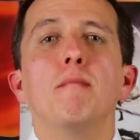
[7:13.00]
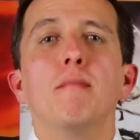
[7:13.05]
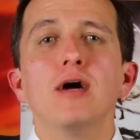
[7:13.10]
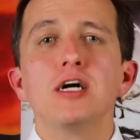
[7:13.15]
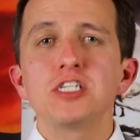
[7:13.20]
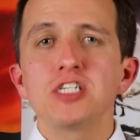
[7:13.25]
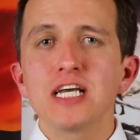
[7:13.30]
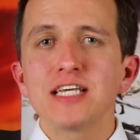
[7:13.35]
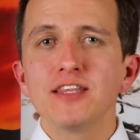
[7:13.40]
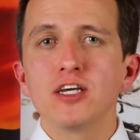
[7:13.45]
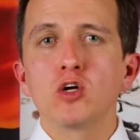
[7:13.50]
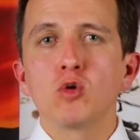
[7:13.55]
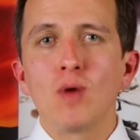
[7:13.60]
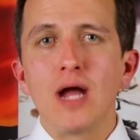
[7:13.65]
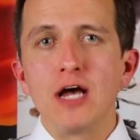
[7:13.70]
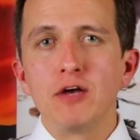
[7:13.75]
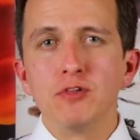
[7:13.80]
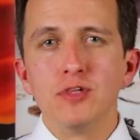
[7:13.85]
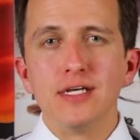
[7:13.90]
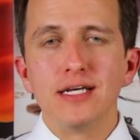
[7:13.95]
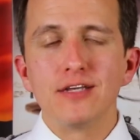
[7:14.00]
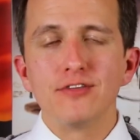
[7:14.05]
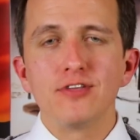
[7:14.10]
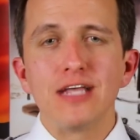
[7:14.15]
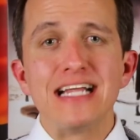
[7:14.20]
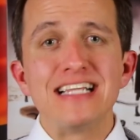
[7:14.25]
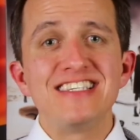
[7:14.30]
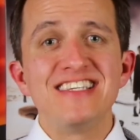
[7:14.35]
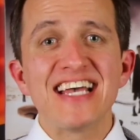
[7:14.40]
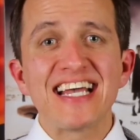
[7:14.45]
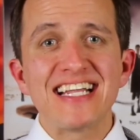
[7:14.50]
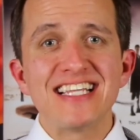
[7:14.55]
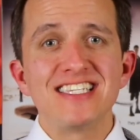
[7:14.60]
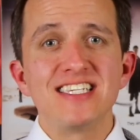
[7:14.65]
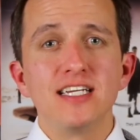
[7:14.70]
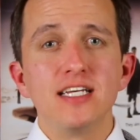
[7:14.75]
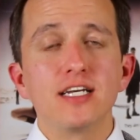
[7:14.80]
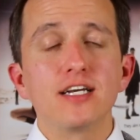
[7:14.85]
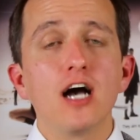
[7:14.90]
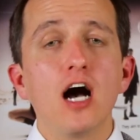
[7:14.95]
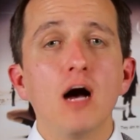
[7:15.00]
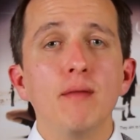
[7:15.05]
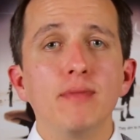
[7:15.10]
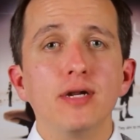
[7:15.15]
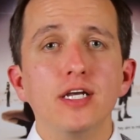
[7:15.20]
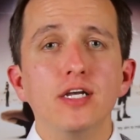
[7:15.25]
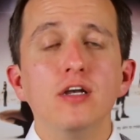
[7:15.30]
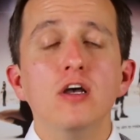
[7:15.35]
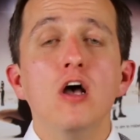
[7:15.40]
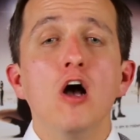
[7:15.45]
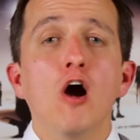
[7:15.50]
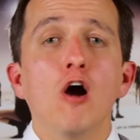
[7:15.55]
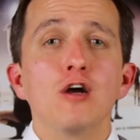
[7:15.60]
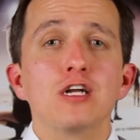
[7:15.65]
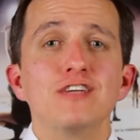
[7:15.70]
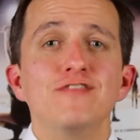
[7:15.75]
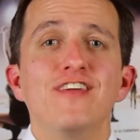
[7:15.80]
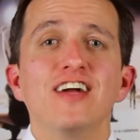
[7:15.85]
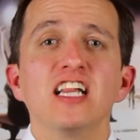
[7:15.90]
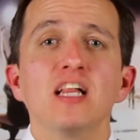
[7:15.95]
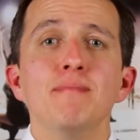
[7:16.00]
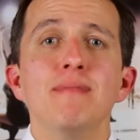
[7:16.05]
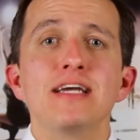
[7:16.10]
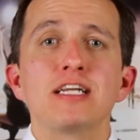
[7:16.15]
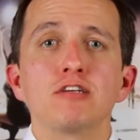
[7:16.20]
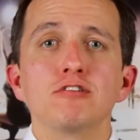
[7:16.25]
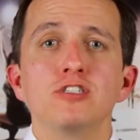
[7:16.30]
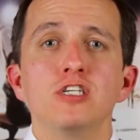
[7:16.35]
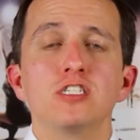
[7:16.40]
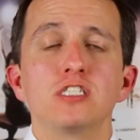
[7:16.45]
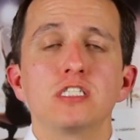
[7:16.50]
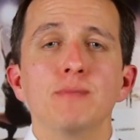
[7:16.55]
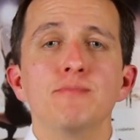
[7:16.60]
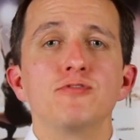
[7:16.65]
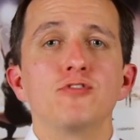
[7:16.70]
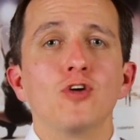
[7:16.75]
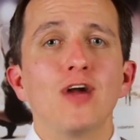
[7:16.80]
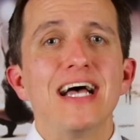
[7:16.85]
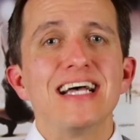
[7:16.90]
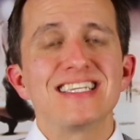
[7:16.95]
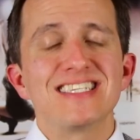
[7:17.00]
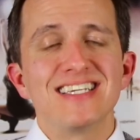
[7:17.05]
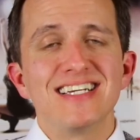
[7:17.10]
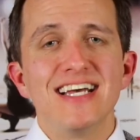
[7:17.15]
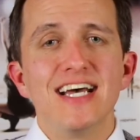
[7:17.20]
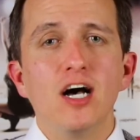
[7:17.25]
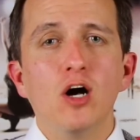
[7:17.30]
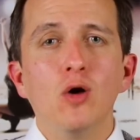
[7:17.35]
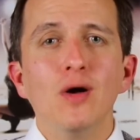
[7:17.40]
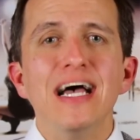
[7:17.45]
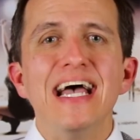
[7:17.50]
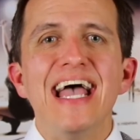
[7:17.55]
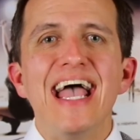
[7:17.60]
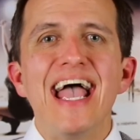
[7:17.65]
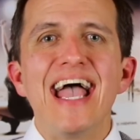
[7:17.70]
Much like the Groundlings and Second City Comedy are developmental systems for SNL,